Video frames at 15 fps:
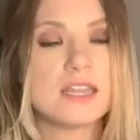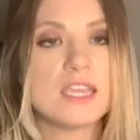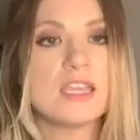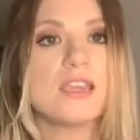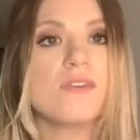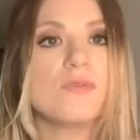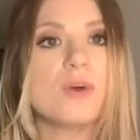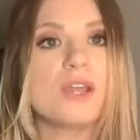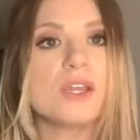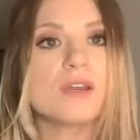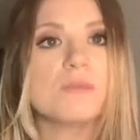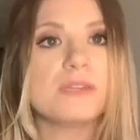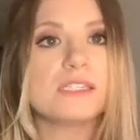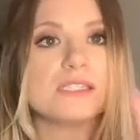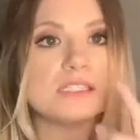Think of what
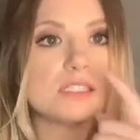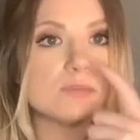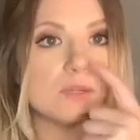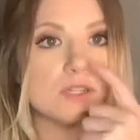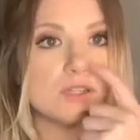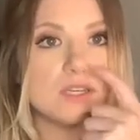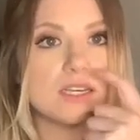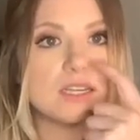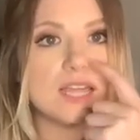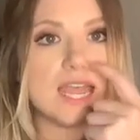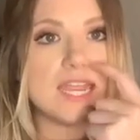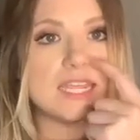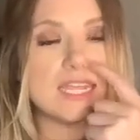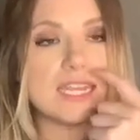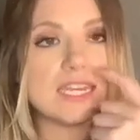your business would look
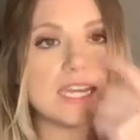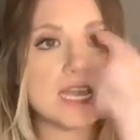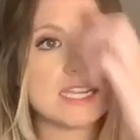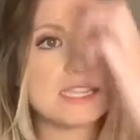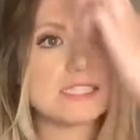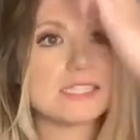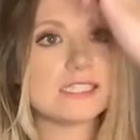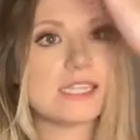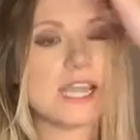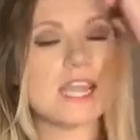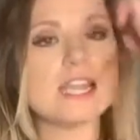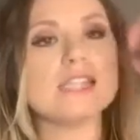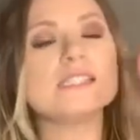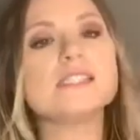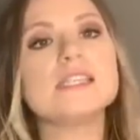like in 90
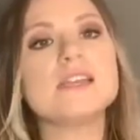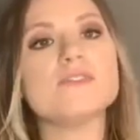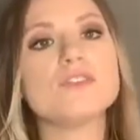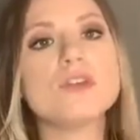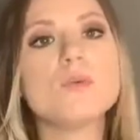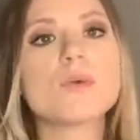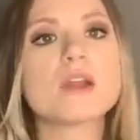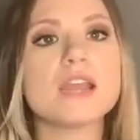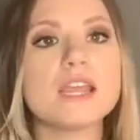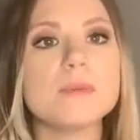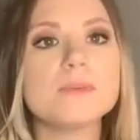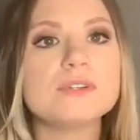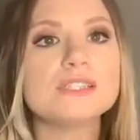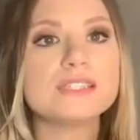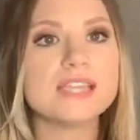days if you were
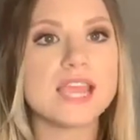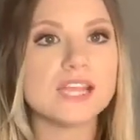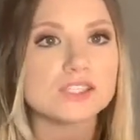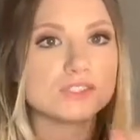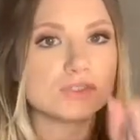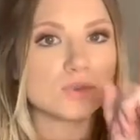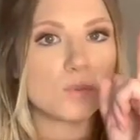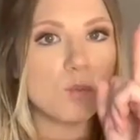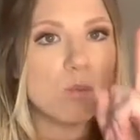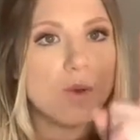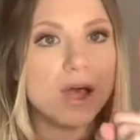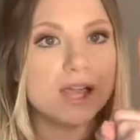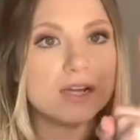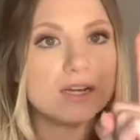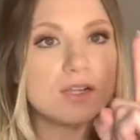able to get just
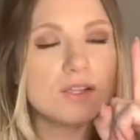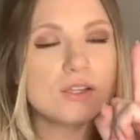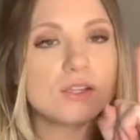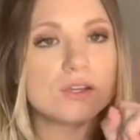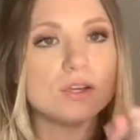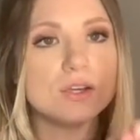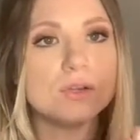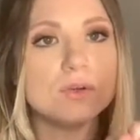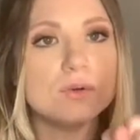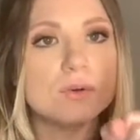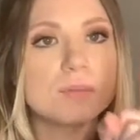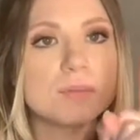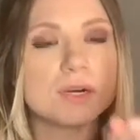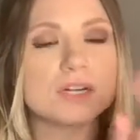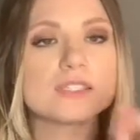one new
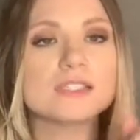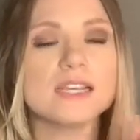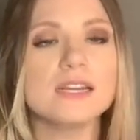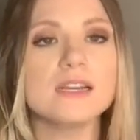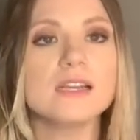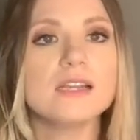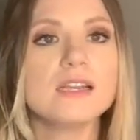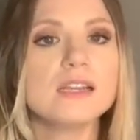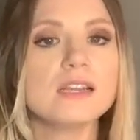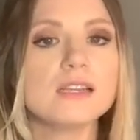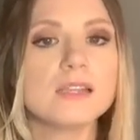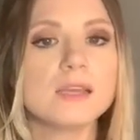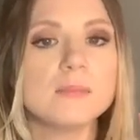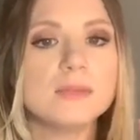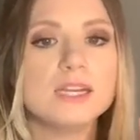person
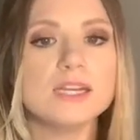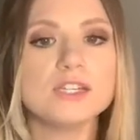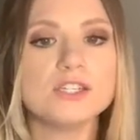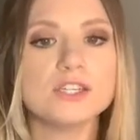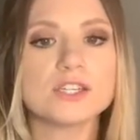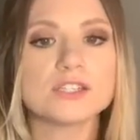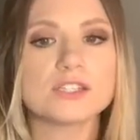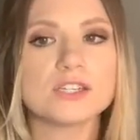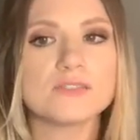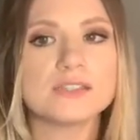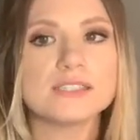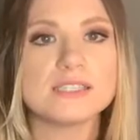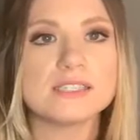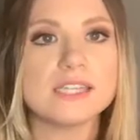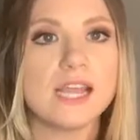committing to your
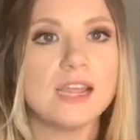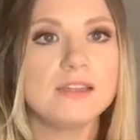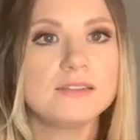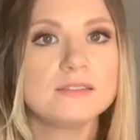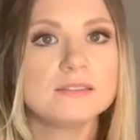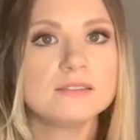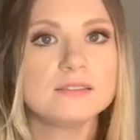service a day.